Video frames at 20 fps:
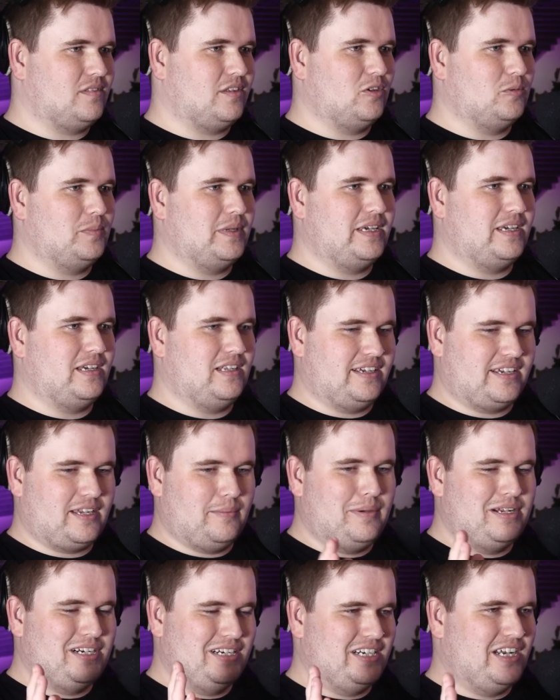There'll be like a
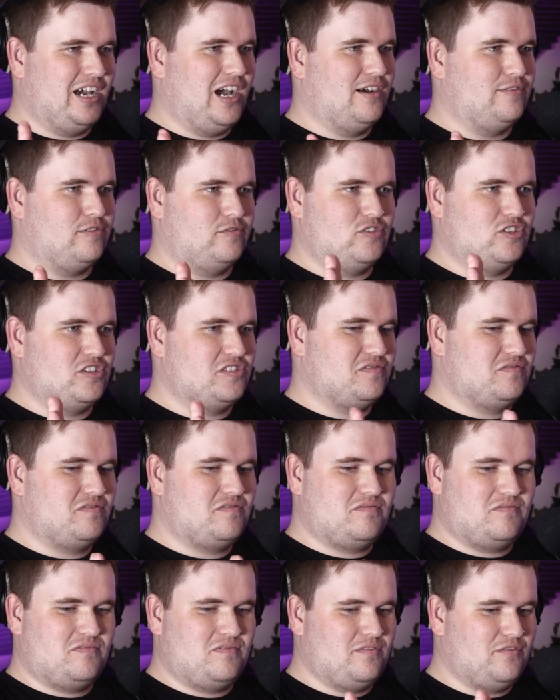minute and a half of just
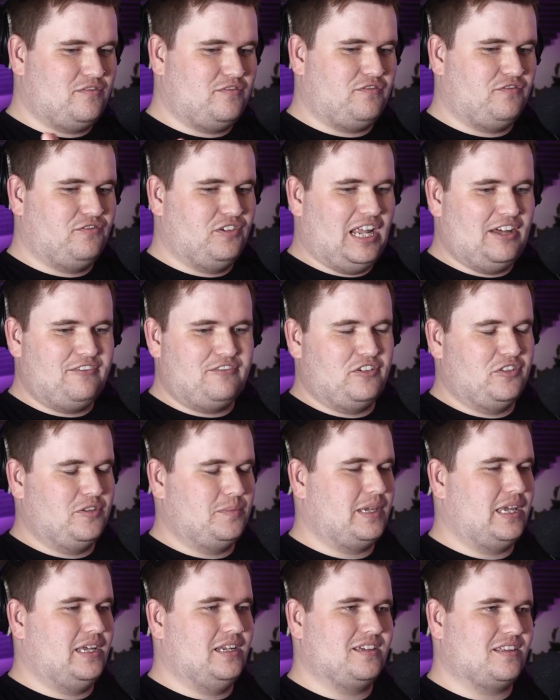fluff on the
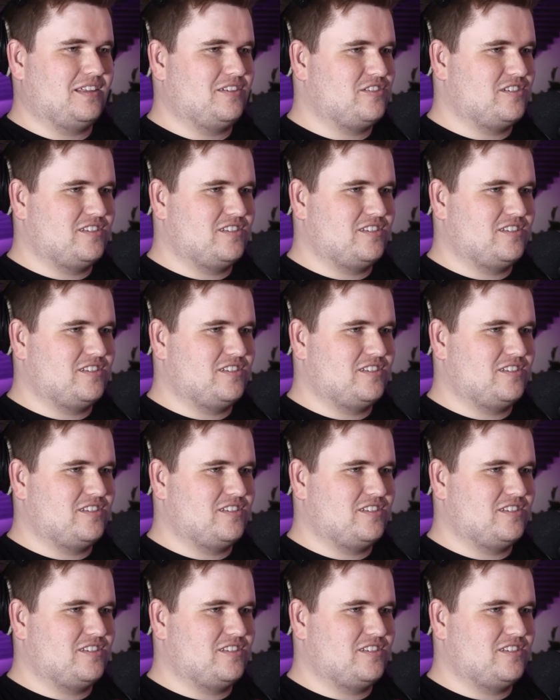beginning that mm-hmm.